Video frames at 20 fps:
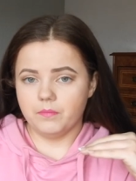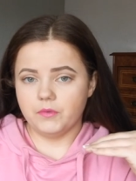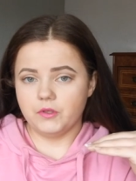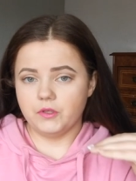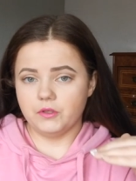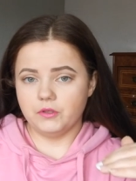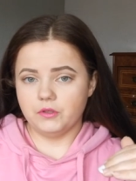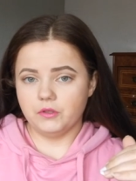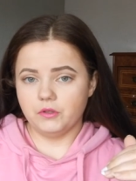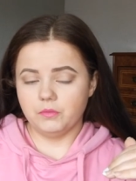
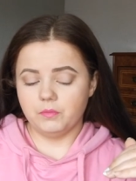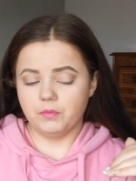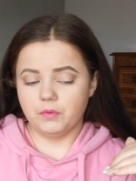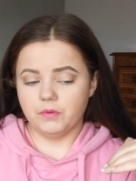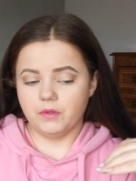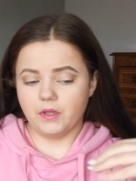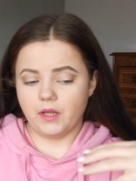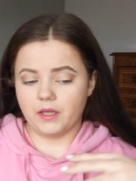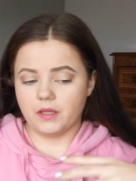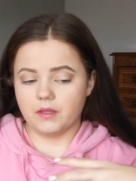YouTube
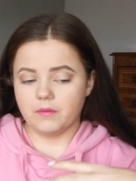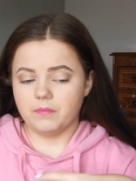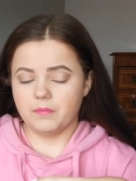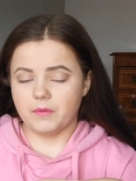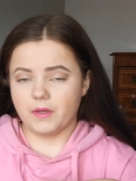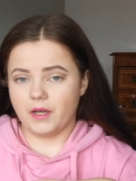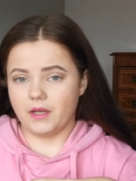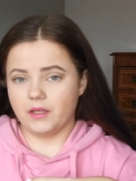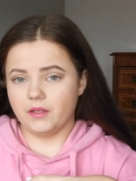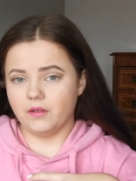like
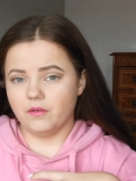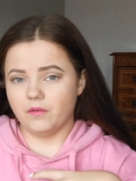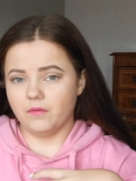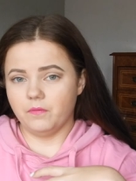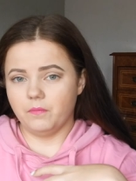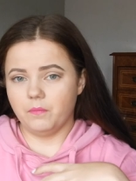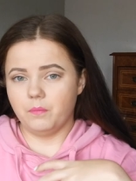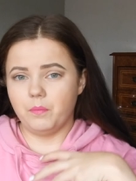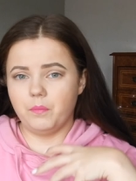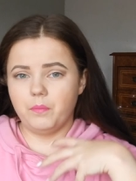kind
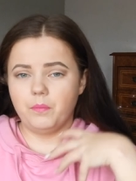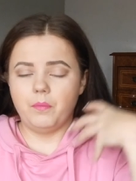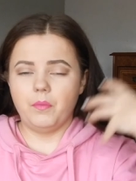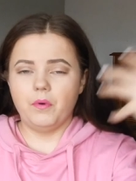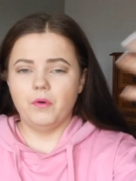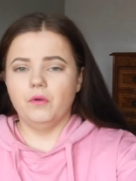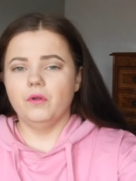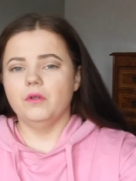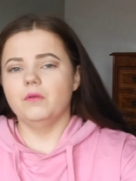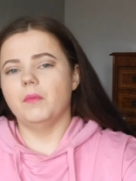of
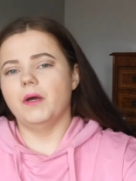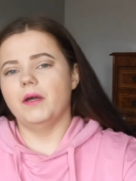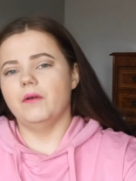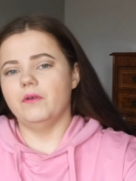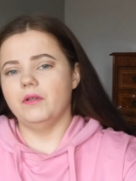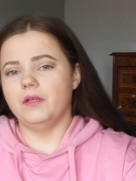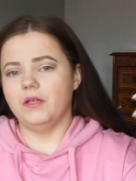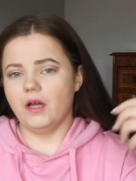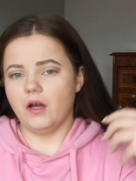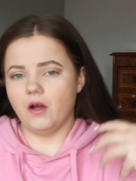pulled my
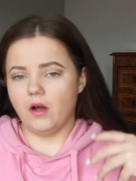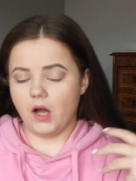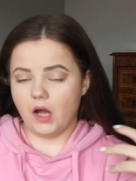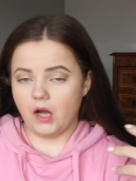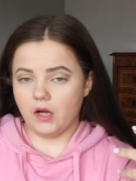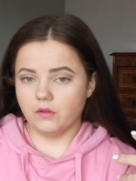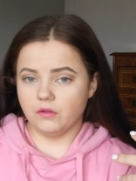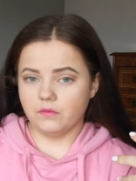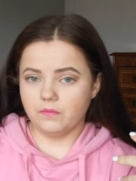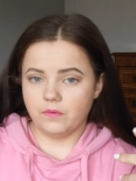video
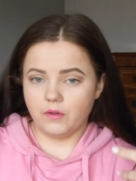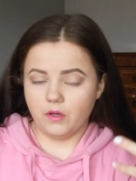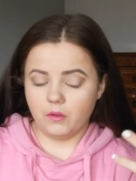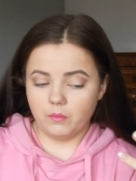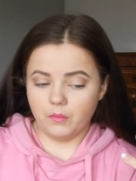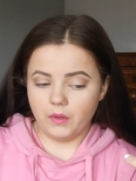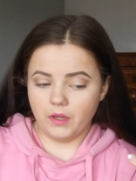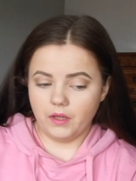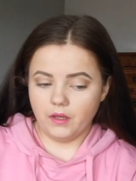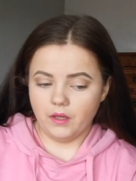out
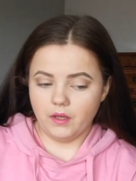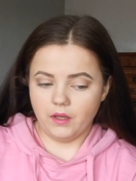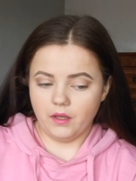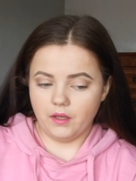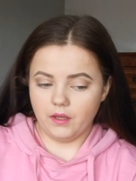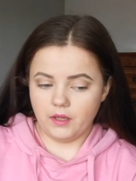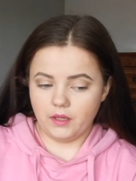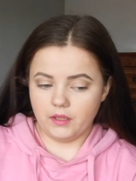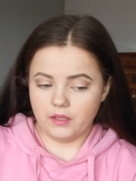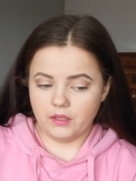from
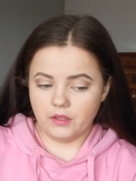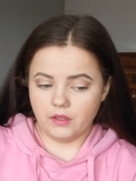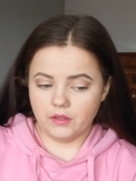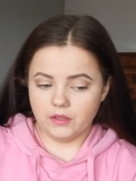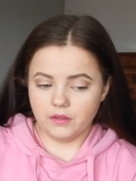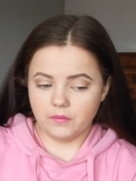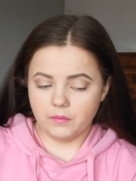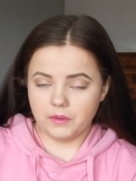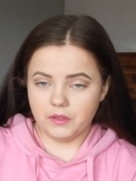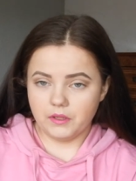any
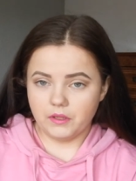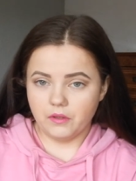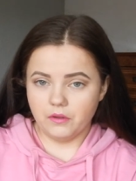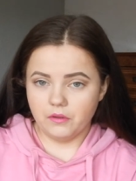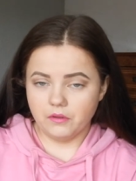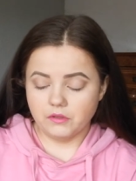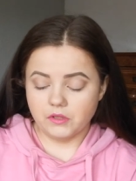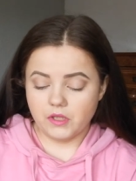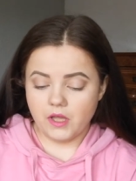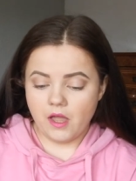other
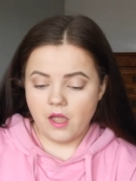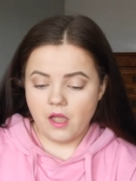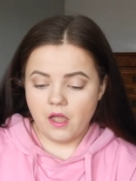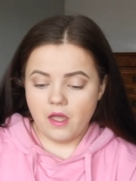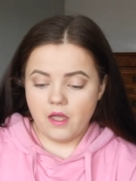videos